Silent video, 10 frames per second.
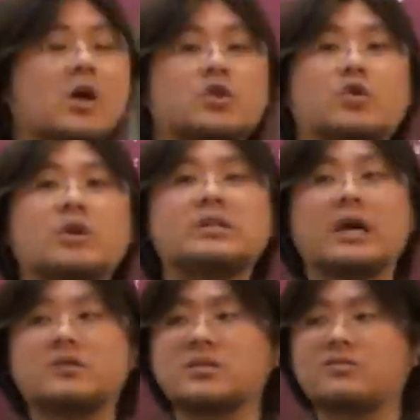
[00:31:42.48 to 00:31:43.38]
So he
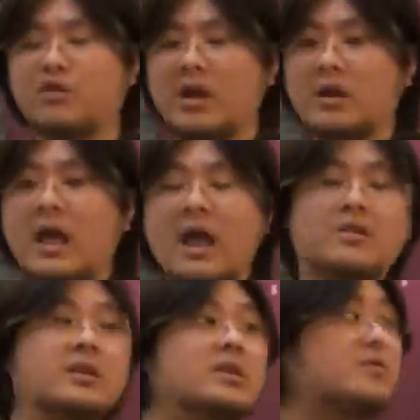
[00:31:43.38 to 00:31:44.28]
tells his friend, and
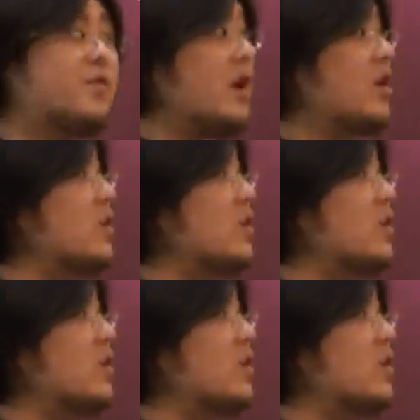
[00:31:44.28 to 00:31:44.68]
then his friend